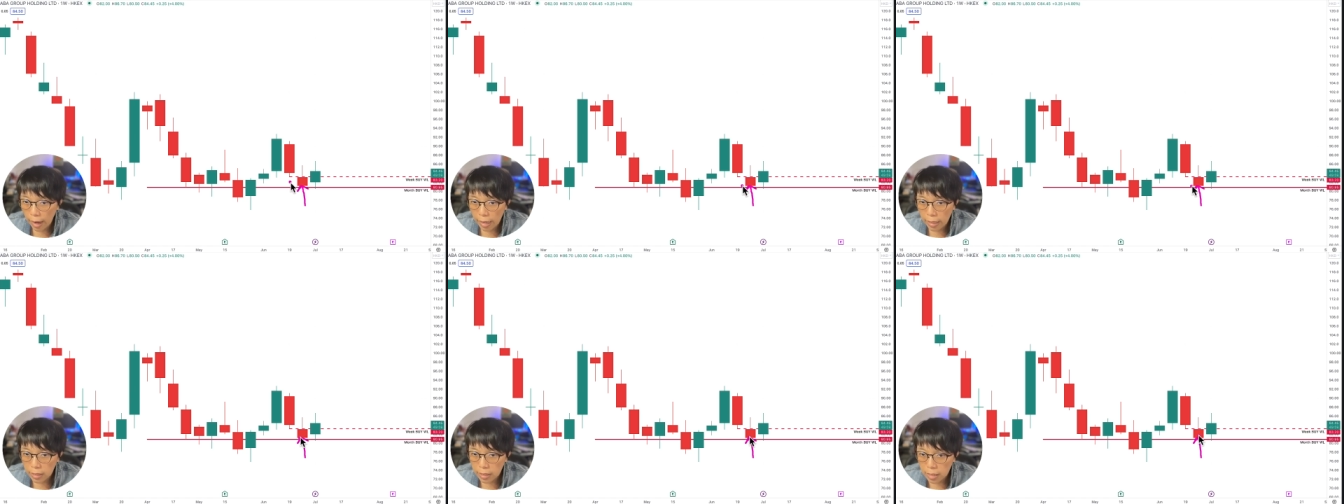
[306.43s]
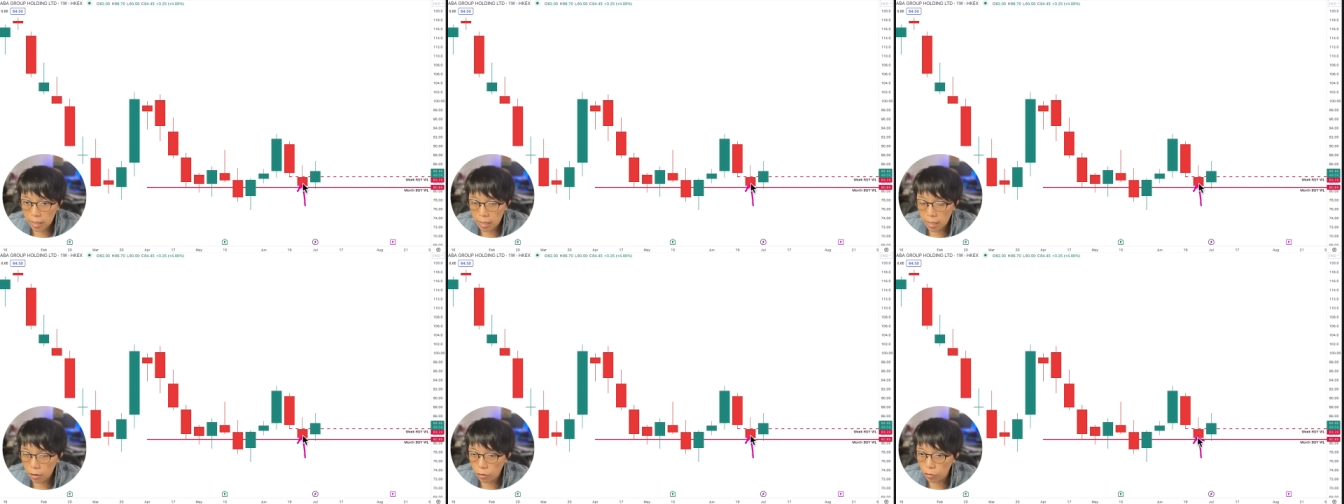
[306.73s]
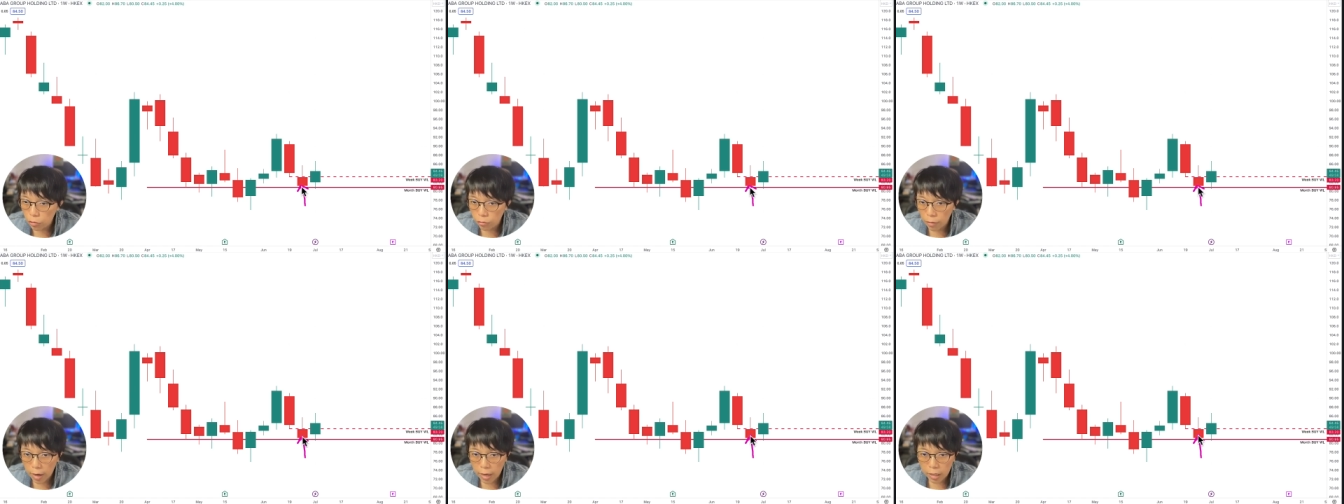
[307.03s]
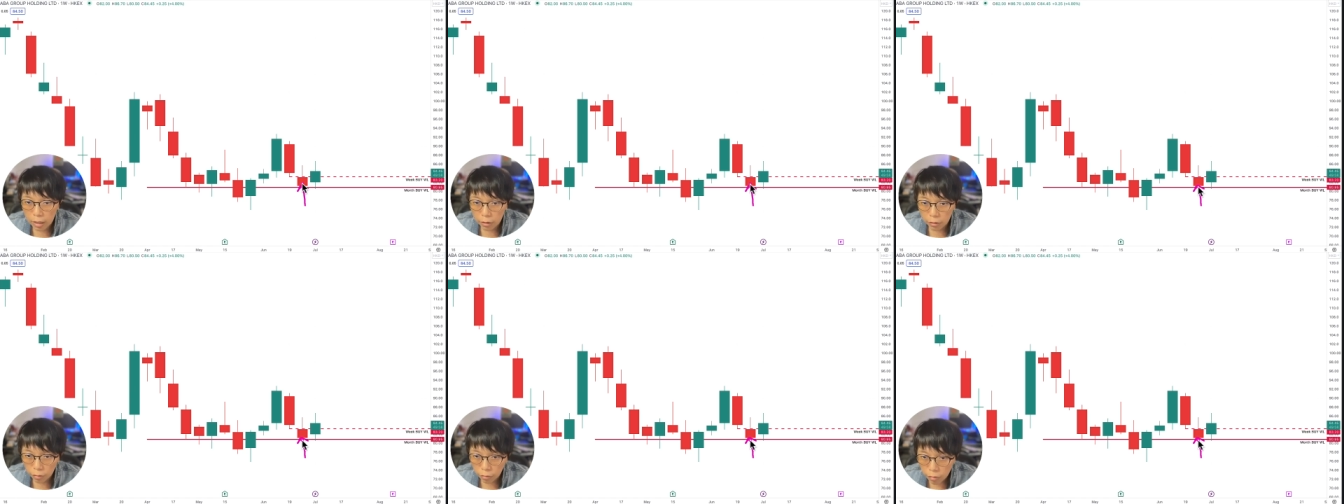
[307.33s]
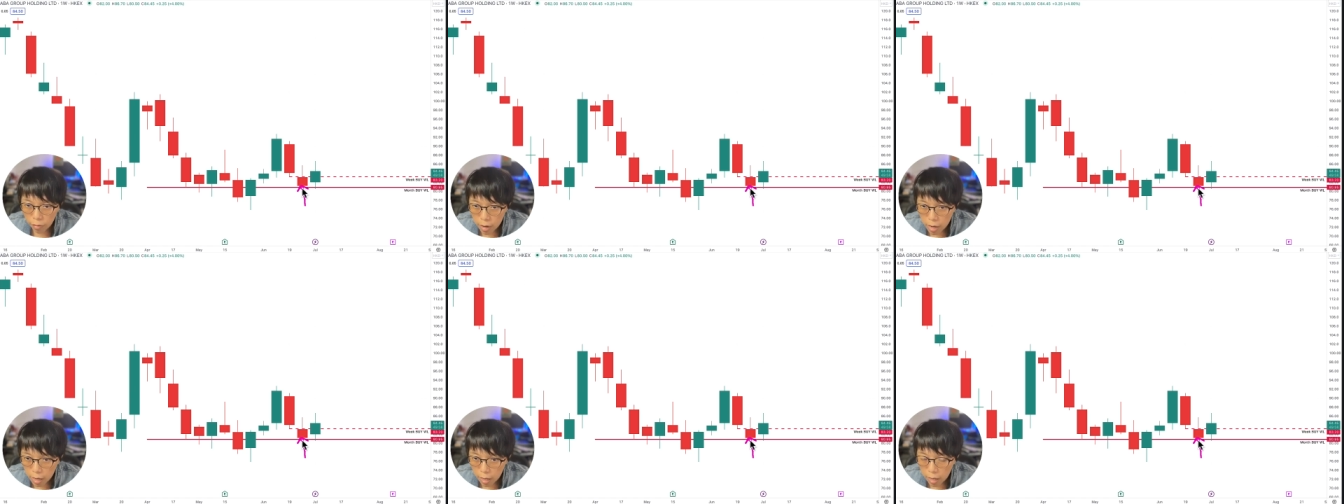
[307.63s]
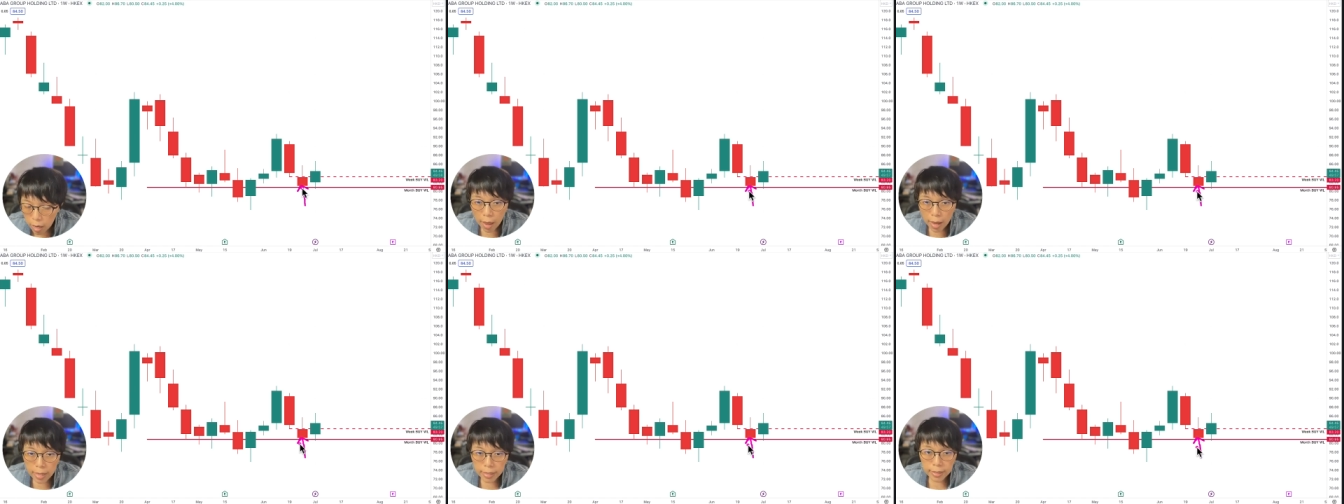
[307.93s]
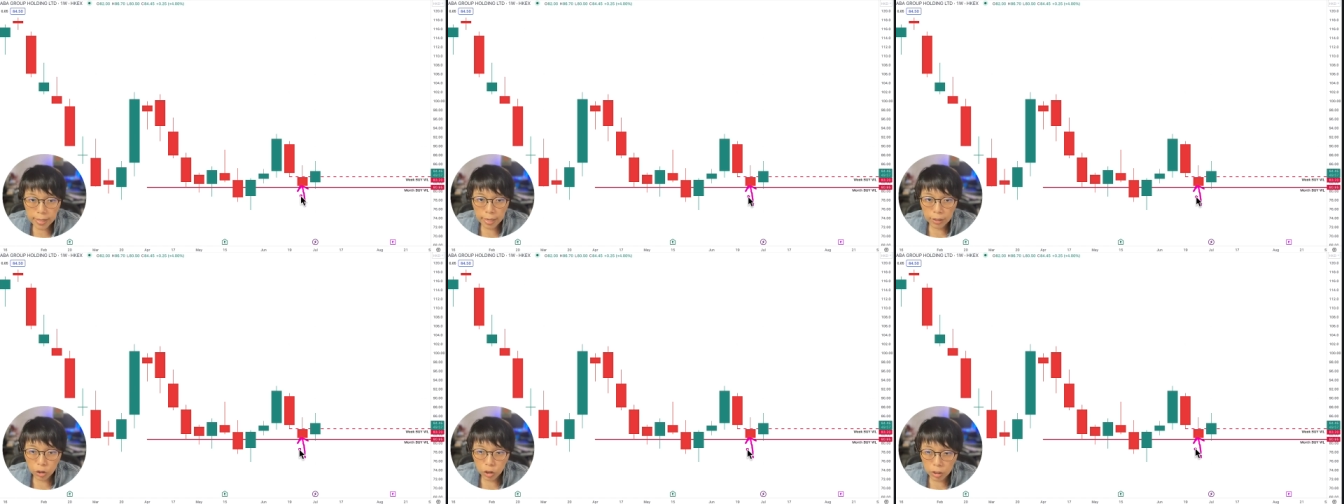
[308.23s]
80 to 83
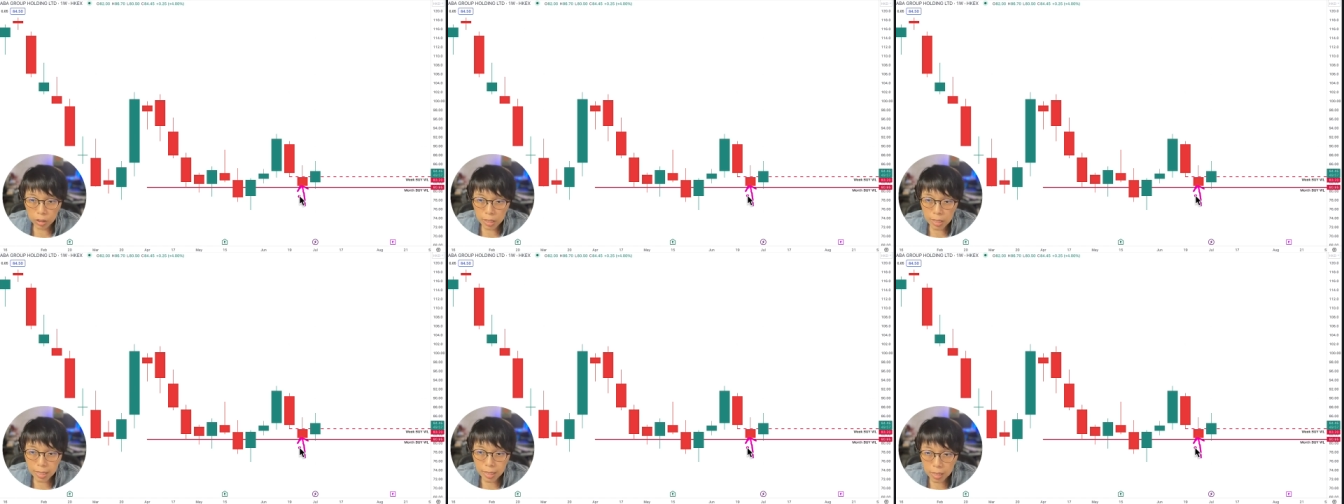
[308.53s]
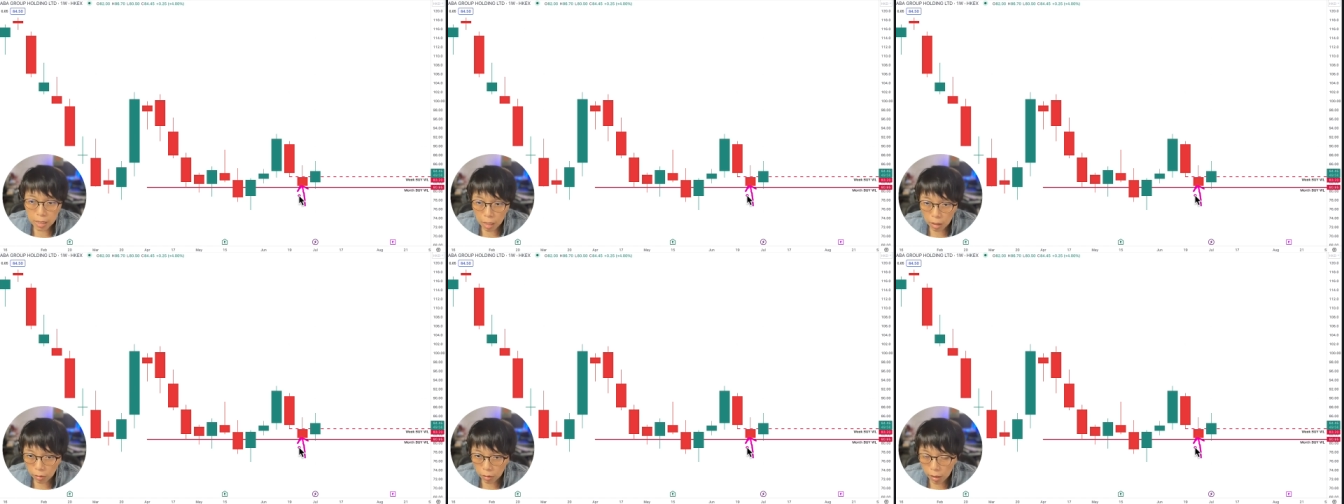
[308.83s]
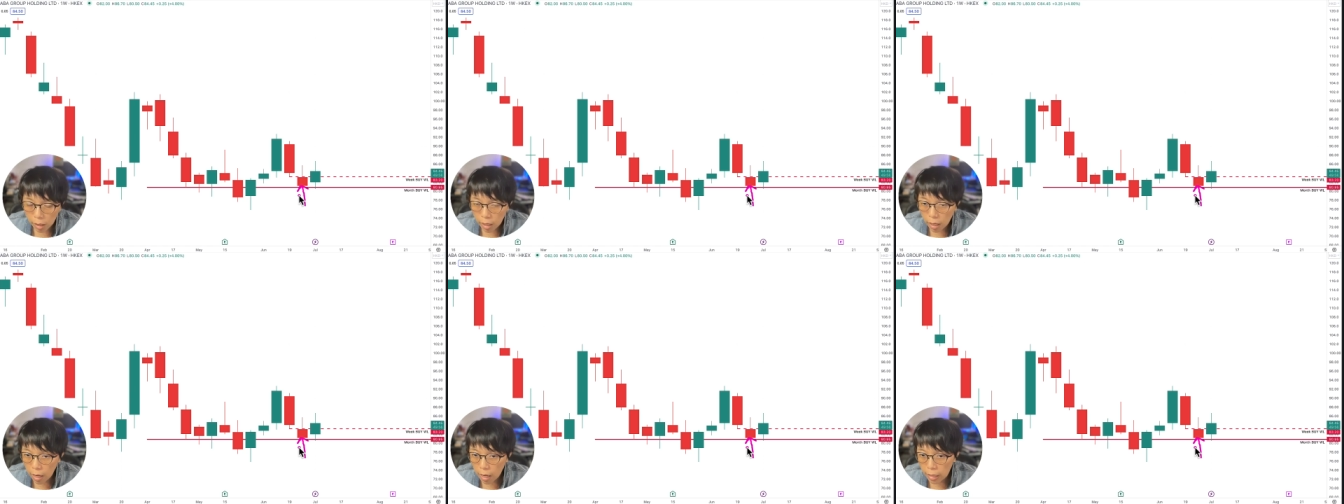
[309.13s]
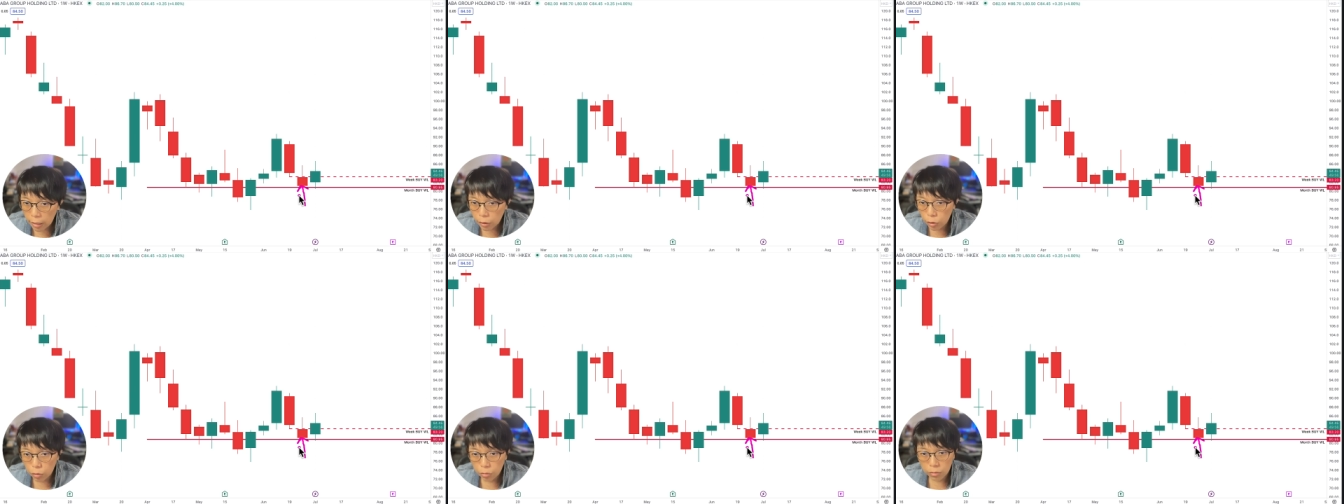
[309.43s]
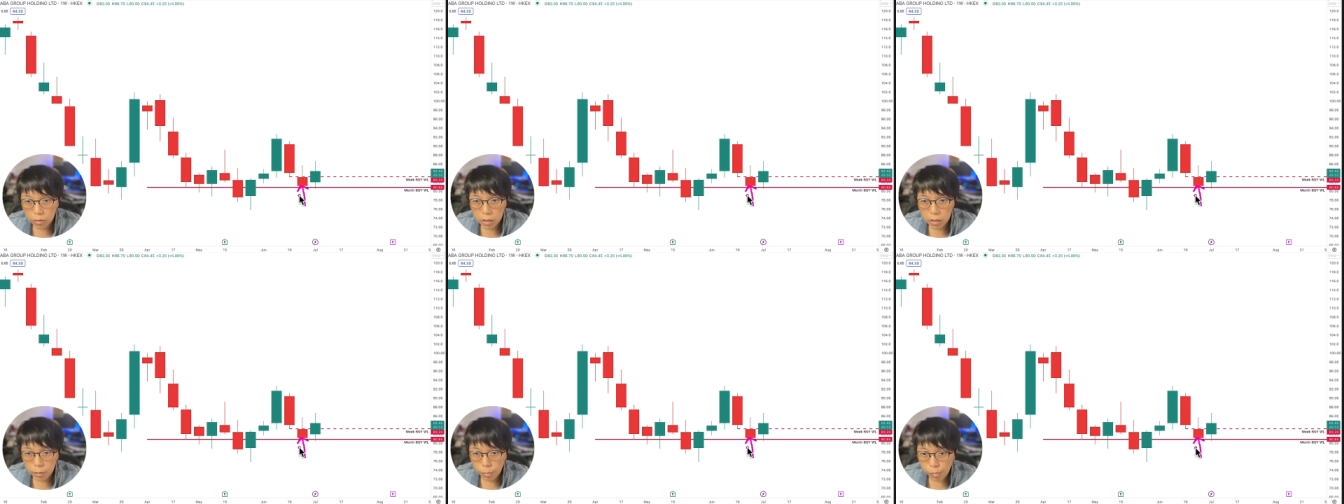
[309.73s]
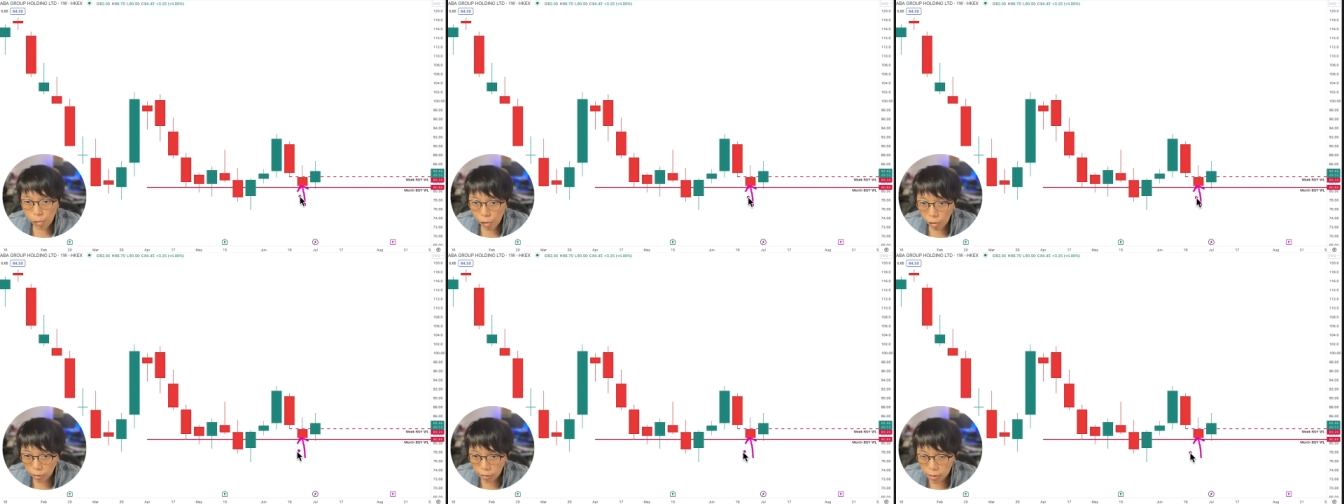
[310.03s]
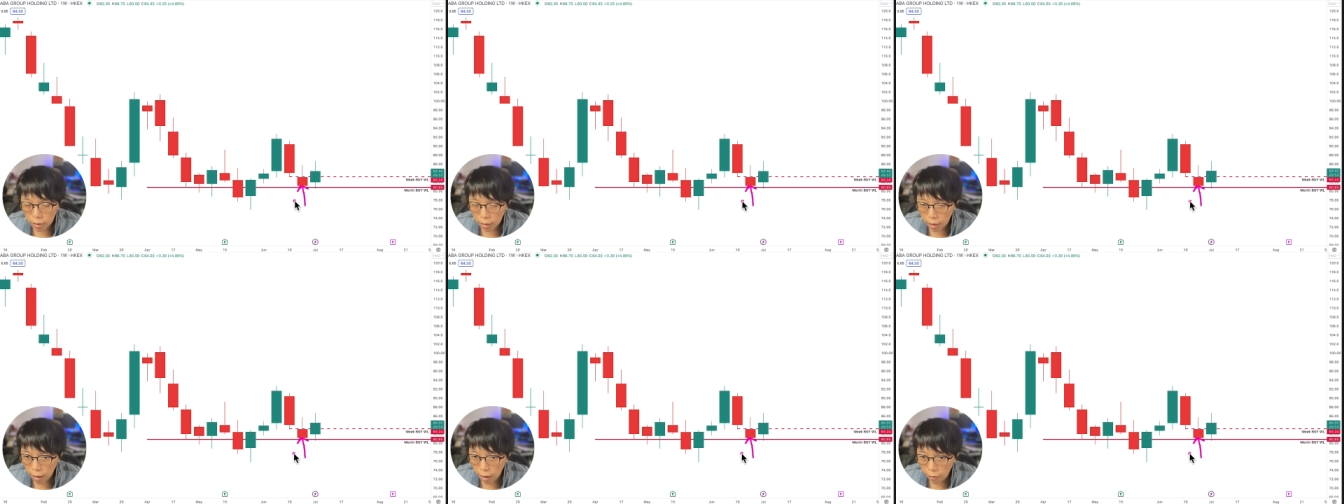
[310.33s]
it's actually selling into a
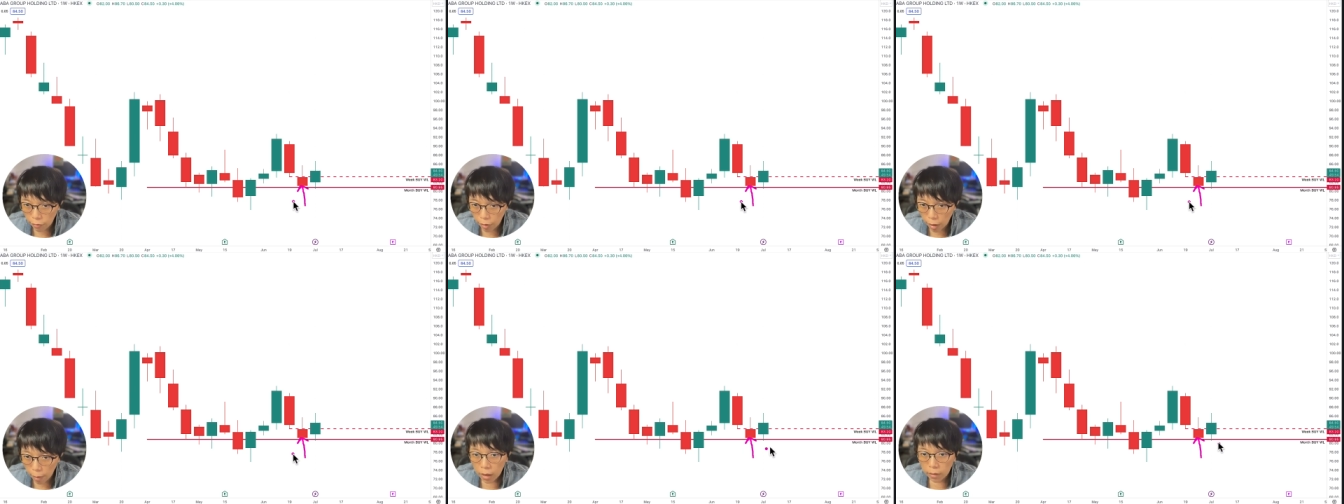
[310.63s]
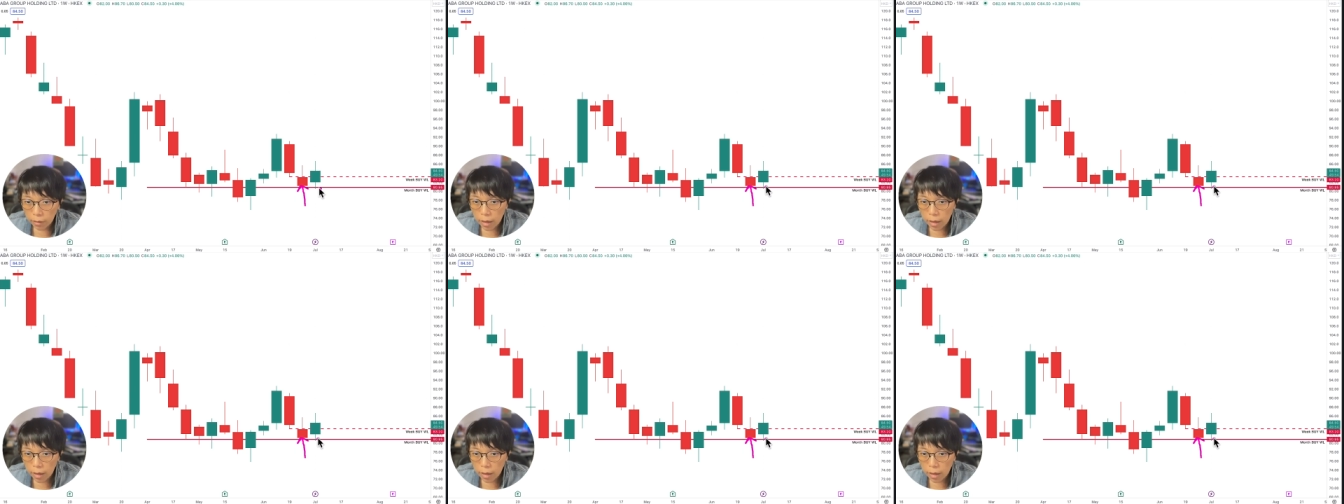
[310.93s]
support level